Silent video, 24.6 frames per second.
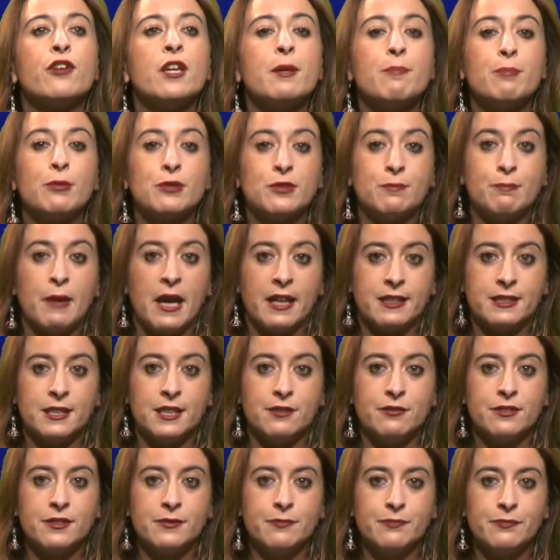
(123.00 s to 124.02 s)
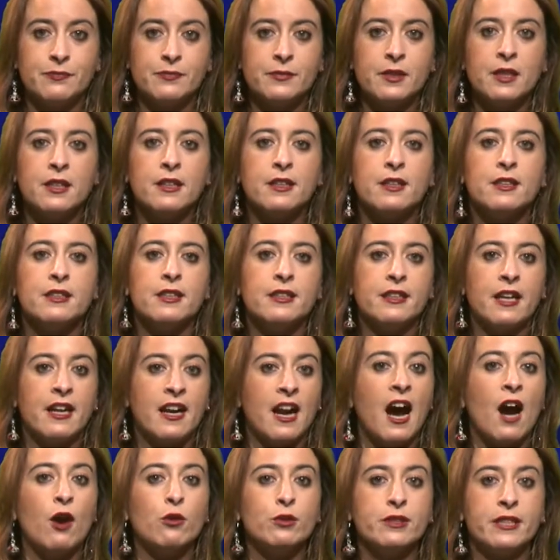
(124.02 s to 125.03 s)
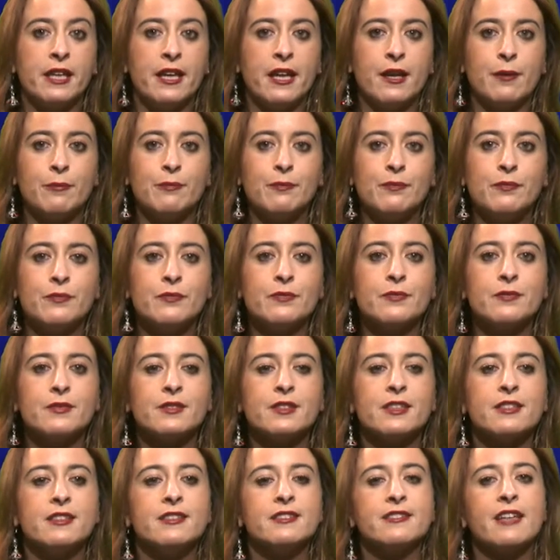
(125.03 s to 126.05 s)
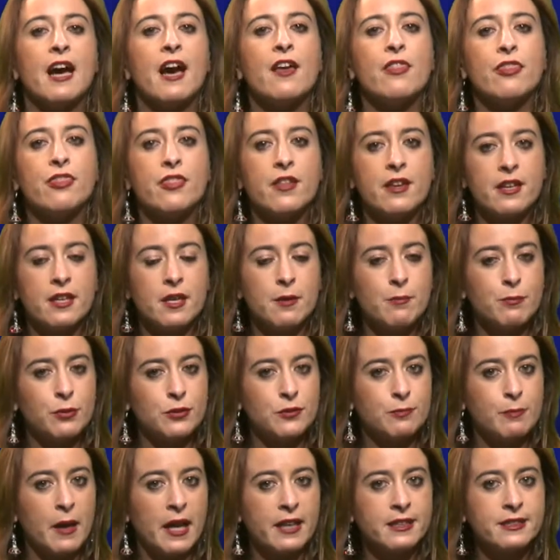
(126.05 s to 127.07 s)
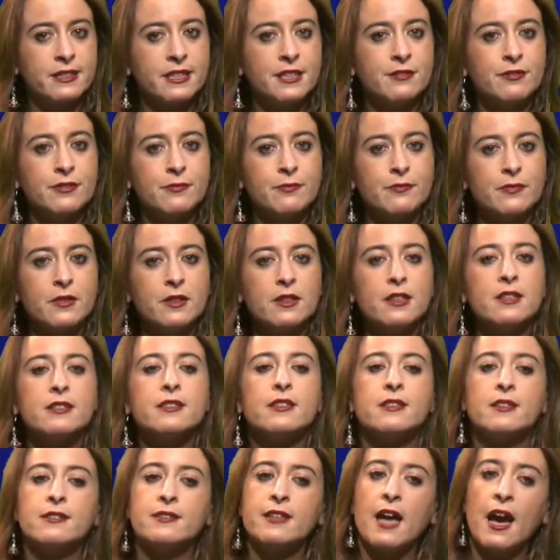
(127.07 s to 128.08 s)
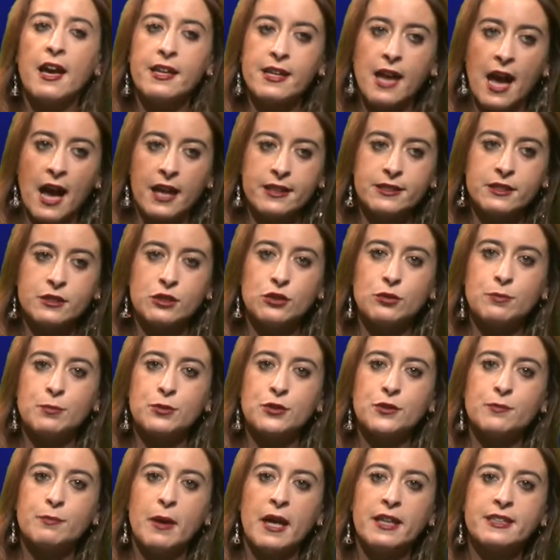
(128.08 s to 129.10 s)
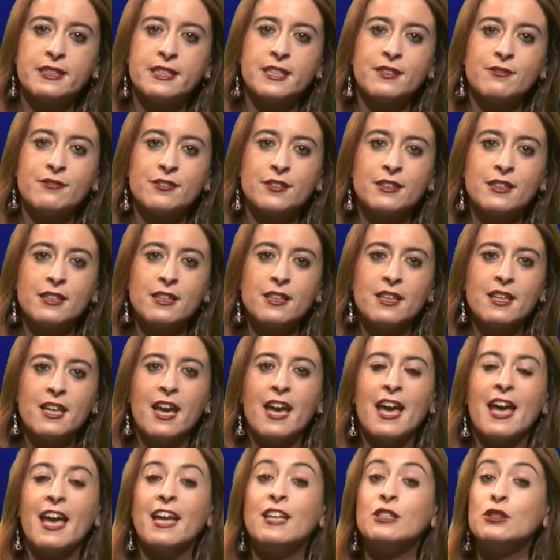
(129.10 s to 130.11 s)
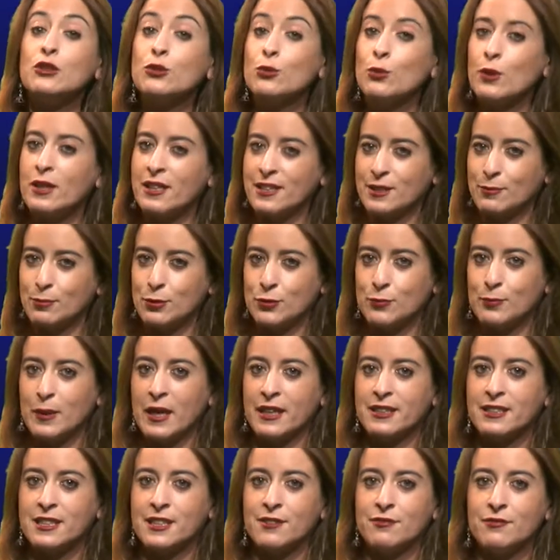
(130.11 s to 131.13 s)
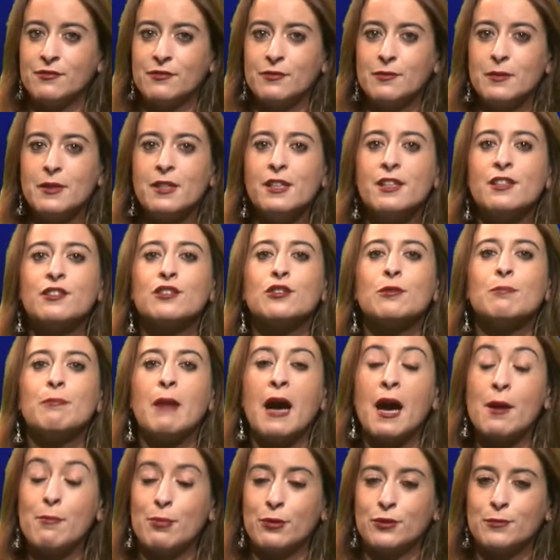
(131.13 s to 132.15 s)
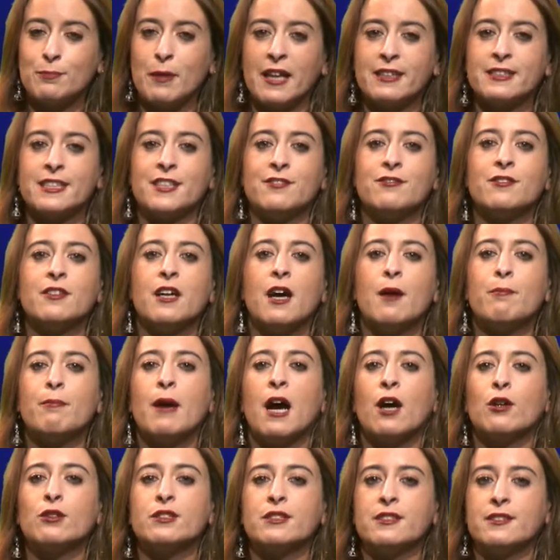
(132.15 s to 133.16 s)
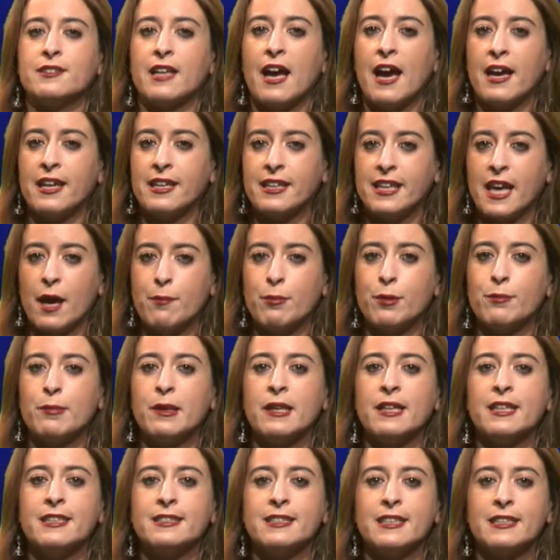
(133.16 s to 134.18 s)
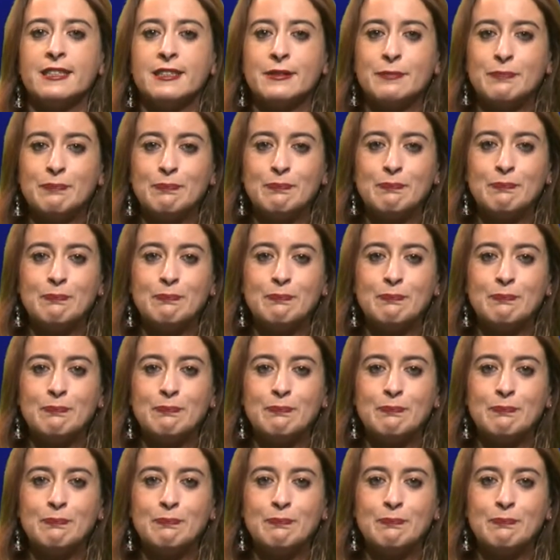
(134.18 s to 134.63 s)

three perspectives that are out there: the design thinking perspective, the design attitude perspective, and Julia's perspective. So my perspective about design capabilities.